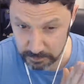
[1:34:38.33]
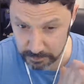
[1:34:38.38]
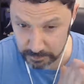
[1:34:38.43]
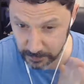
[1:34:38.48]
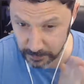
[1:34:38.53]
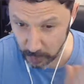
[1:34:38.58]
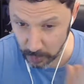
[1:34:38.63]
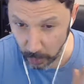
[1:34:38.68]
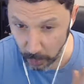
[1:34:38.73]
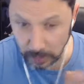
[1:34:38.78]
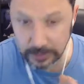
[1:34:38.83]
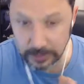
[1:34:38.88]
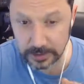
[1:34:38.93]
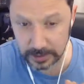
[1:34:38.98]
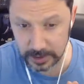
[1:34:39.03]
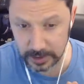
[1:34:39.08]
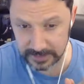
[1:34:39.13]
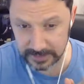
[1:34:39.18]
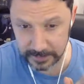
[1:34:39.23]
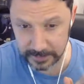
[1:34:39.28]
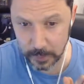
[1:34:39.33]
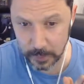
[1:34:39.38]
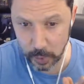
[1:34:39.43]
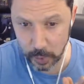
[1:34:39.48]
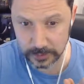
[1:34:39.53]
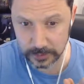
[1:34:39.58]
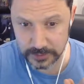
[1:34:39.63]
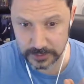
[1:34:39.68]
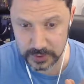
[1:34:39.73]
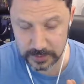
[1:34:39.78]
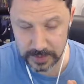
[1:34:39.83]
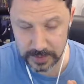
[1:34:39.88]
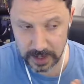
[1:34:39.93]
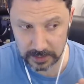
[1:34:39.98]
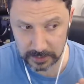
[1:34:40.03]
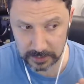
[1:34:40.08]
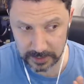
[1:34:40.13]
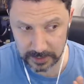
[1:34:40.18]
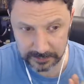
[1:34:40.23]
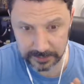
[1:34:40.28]
order of importance would
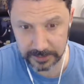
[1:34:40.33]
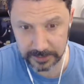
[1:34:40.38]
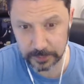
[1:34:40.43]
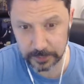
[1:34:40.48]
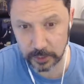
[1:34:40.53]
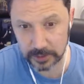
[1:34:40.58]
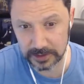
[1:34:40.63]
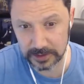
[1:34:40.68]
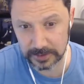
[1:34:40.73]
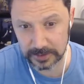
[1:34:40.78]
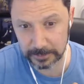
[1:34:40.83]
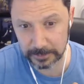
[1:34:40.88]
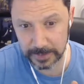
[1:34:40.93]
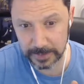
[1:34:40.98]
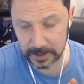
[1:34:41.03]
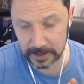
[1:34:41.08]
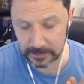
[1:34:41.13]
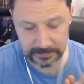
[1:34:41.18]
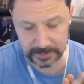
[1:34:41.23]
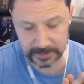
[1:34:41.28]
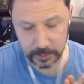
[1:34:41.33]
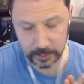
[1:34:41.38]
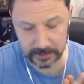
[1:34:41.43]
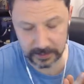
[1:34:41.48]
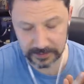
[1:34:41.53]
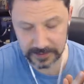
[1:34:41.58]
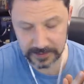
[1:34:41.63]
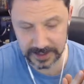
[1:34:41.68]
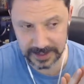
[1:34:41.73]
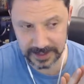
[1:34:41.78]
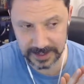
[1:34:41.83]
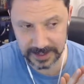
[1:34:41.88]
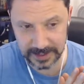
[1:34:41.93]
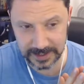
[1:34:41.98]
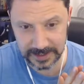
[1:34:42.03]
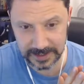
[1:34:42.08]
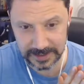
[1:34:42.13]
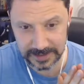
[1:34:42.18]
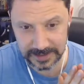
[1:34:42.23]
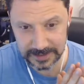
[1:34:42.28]
probably be Freeport, Compa- or Freeport, the uh,
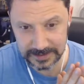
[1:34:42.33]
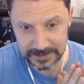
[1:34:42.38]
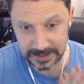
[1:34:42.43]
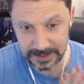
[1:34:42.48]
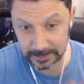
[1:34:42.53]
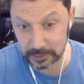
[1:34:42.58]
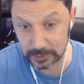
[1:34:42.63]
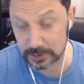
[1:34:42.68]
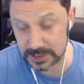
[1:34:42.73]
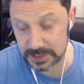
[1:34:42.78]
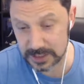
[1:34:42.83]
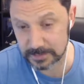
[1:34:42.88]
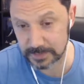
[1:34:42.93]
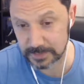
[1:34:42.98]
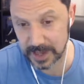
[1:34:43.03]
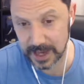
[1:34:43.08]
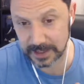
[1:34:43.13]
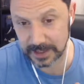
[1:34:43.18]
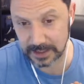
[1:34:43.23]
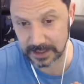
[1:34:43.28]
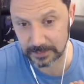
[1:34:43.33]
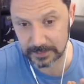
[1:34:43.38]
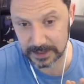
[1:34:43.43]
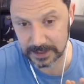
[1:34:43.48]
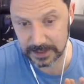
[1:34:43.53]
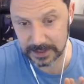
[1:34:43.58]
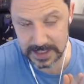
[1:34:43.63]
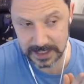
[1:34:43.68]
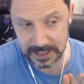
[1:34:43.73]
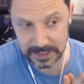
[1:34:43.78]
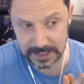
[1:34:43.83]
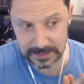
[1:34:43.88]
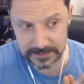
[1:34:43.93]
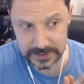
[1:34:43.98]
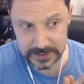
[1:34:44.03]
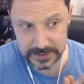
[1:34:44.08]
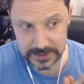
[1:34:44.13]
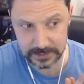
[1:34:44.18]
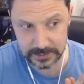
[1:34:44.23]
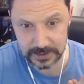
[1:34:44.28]
Demon Lord's Companion, because that gives
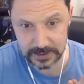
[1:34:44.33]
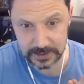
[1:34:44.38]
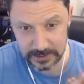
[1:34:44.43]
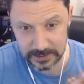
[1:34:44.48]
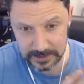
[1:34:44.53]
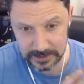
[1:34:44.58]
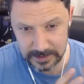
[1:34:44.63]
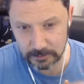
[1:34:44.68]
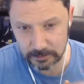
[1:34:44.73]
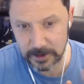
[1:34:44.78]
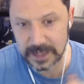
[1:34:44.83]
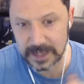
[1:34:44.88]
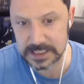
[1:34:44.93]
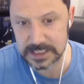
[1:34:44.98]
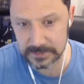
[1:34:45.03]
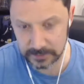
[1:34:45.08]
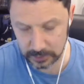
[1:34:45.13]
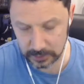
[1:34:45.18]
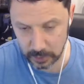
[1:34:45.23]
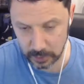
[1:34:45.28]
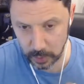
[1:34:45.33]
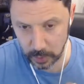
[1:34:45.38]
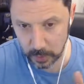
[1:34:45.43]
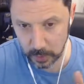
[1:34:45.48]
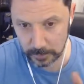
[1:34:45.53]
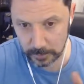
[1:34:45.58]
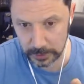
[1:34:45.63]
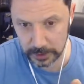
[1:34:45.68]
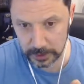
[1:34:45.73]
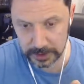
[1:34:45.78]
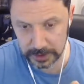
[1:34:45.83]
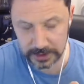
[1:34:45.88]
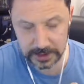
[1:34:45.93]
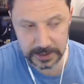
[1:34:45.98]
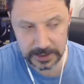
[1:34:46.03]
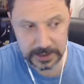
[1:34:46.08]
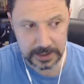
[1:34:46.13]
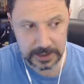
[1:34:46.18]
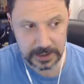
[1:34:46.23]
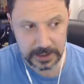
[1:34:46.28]
you the rest of the core book.
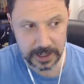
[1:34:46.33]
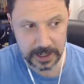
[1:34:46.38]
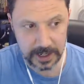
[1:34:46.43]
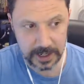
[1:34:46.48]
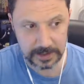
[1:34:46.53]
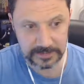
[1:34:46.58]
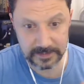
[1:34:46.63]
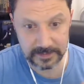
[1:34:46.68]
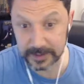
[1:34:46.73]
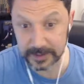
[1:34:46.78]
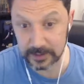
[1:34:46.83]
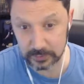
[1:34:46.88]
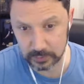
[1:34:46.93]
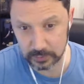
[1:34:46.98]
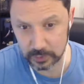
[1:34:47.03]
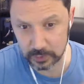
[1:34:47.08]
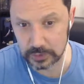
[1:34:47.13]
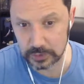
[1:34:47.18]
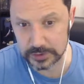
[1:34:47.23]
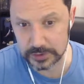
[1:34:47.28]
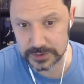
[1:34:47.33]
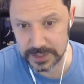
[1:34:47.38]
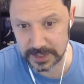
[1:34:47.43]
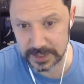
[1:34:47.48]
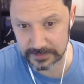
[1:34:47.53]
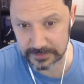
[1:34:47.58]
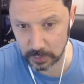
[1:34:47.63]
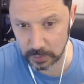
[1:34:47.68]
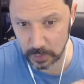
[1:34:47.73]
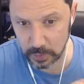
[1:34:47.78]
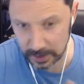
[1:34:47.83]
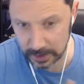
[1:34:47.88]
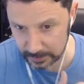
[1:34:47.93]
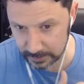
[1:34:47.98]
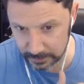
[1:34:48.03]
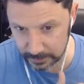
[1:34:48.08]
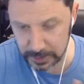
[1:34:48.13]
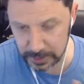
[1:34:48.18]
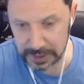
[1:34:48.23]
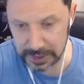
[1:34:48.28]
Uh, Forbidden Rules, if you want to
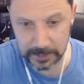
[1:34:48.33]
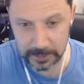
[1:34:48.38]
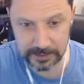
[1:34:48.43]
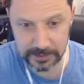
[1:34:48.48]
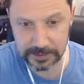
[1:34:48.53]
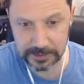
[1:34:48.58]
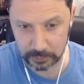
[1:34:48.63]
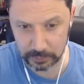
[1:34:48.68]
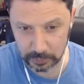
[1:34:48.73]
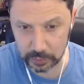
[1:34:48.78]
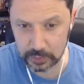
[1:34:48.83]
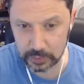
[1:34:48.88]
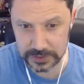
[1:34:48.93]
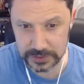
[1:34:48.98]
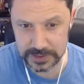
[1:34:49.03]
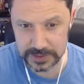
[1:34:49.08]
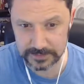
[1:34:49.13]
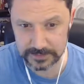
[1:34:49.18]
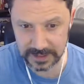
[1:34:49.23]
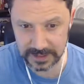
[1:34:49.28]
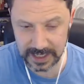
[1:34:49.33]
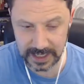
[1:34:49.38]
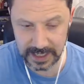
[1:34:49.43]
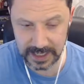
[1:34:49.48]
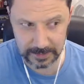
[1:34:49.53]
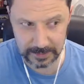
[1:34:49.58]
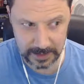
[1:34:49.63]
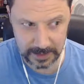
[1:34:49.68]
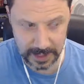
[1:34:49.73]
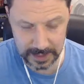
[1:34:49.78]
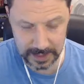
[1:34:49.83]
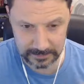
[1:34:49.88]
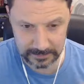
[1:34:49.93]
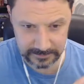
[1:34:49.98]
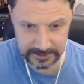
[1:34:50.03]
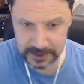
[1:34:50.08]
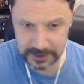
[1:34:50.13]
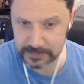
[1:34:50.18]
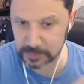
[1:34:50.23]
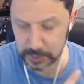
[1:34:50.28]
play with the rules of the game and, and
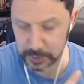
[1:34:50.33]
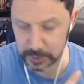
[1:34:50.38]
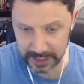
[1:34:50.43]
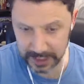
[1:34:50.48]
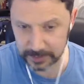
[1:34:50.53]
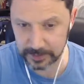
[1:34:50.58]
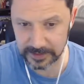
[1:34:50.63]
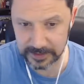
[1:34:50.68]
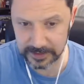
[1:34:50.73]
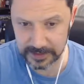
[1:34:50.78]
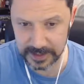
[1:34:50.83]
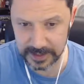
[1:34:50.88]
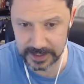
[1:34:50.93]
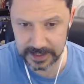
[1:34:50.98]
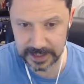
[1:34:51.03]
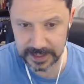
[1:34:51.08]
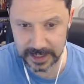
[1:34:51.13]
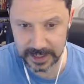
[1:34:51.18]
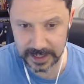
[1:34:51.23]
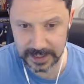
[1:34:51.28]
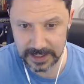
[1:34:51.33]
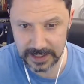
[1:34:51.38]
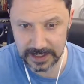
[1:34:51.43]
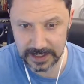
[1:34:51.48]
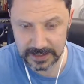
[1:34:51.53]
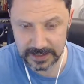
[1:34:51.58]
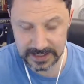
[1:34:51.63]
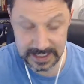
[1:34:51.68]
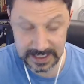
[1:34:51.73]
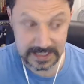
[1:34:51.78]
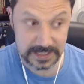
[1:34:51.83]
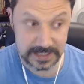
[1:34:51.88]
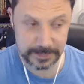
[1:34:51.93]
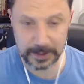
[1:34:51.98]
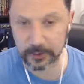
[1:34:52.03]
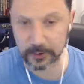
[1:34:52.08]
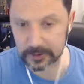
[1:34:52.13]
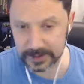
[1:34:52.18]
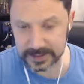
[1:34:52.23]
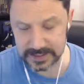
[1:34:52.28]
play with the, uh, the
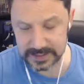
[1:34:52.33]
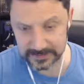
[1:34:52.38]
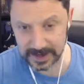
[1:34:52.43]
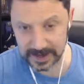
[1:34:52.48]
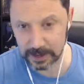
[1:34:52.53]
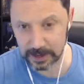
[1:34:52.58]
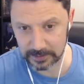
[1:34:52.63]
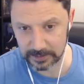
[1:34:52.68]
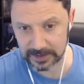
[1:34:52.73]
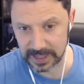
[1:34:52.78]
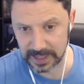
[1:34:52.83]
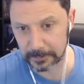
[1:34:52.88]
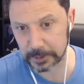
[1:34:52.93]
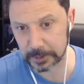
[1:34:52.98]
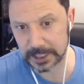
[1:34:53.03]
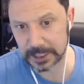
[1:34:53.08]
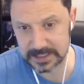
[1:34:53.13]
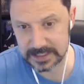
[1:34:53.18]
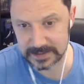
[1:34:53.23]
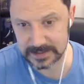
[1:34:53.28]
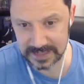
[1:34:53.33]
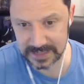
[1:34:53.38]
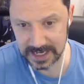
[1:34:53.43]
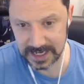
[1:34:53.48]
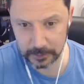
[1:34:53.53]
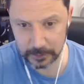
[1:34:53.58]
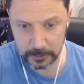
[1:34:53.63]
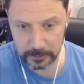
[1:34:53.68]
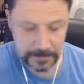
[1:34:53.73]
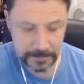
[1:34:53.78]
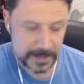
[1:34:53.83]
sensibilities of how the game plays at the table.